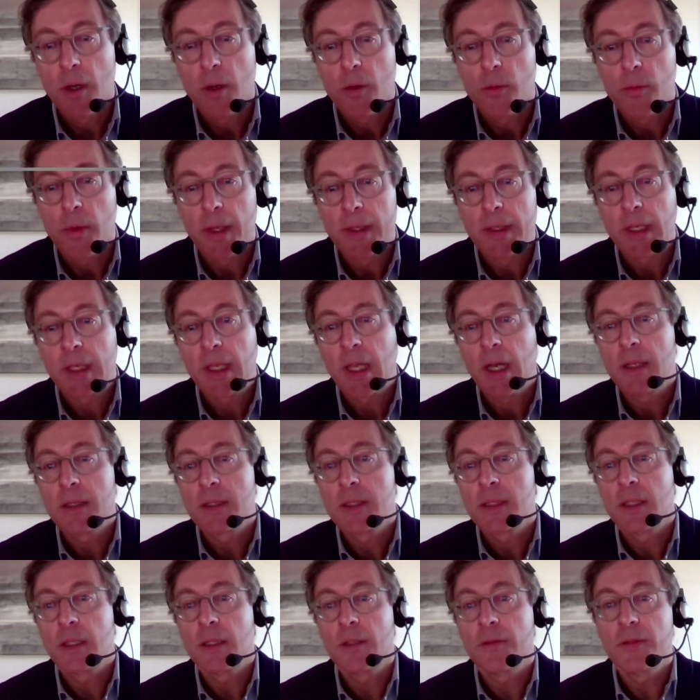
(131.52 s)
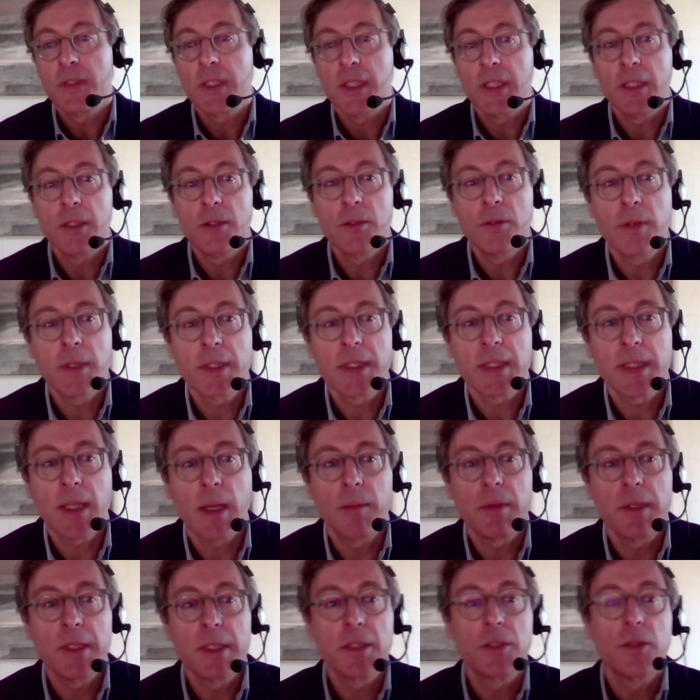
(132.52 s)
when the Council of the EU
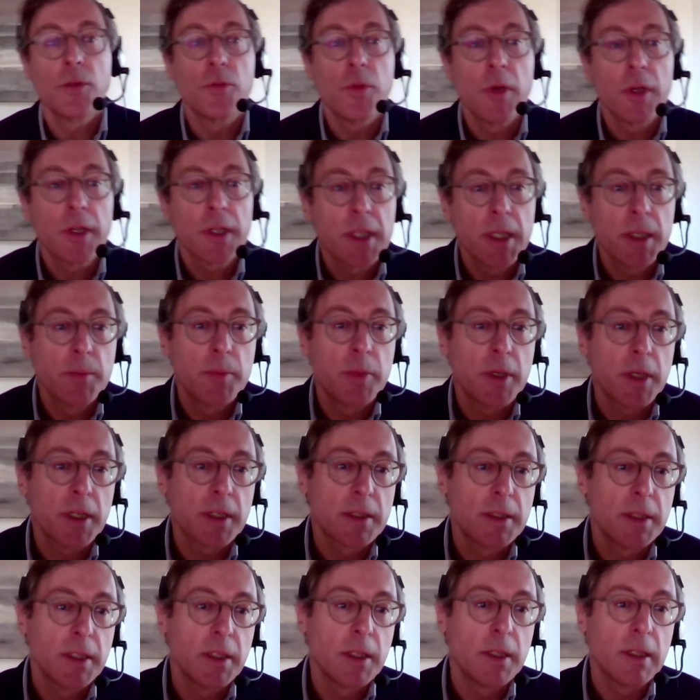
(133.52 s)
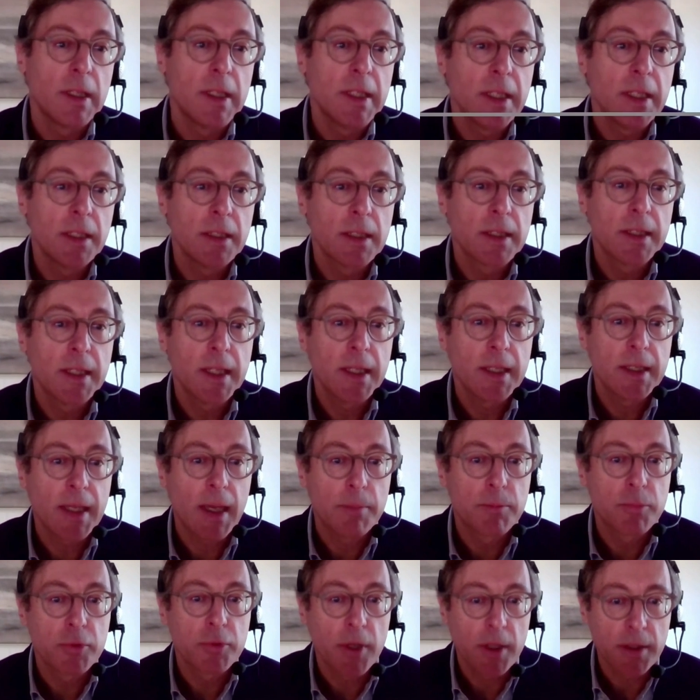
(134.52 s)
established the Working Party on Legal Data
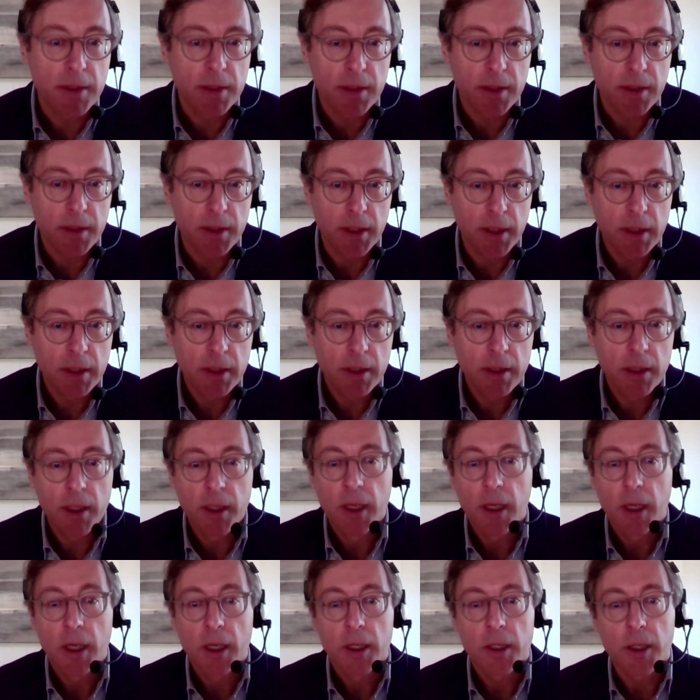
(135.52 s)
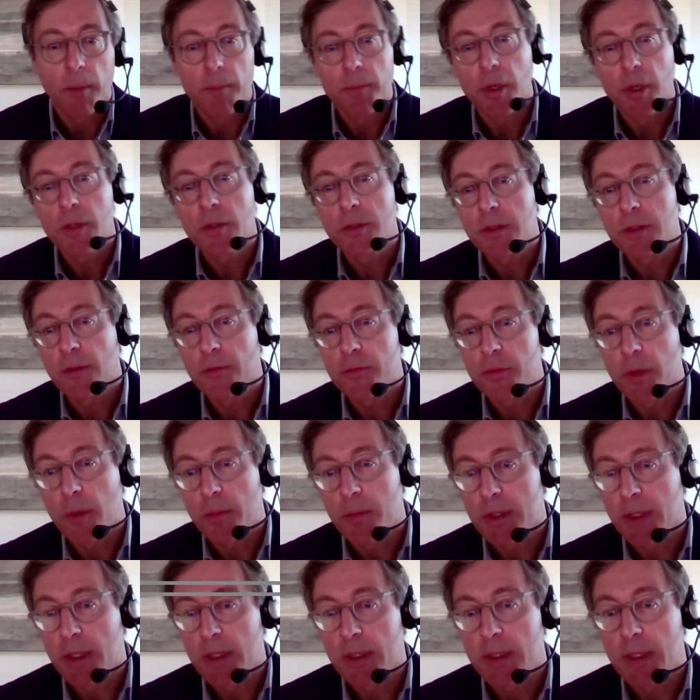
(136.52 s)
Processing, composed of
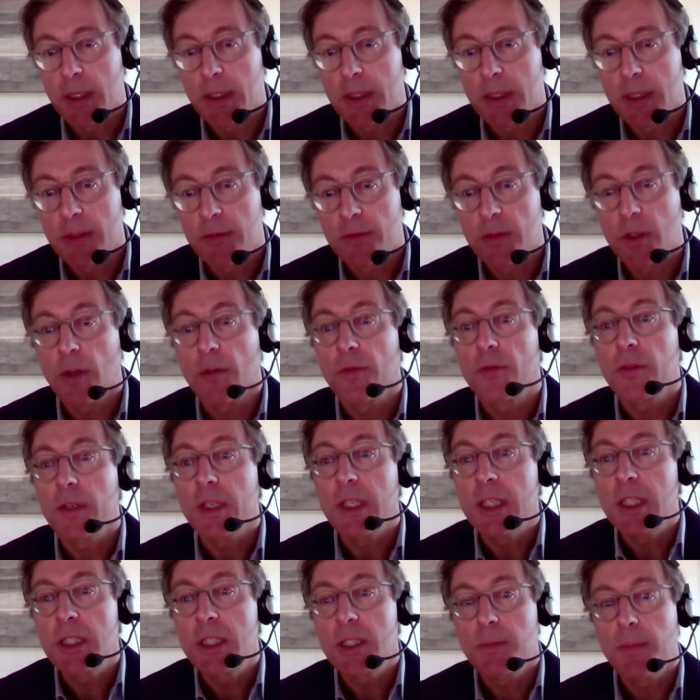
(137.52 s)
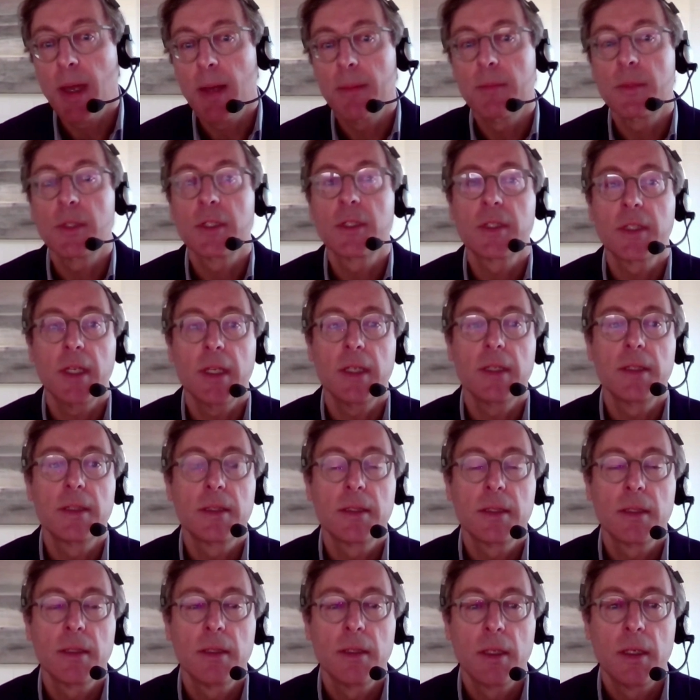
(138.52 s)
representatives of each member
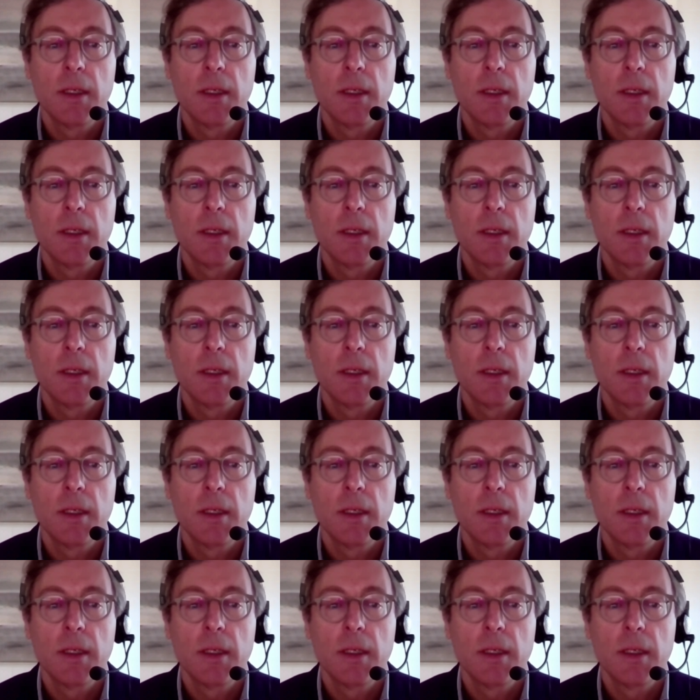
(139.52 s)
state.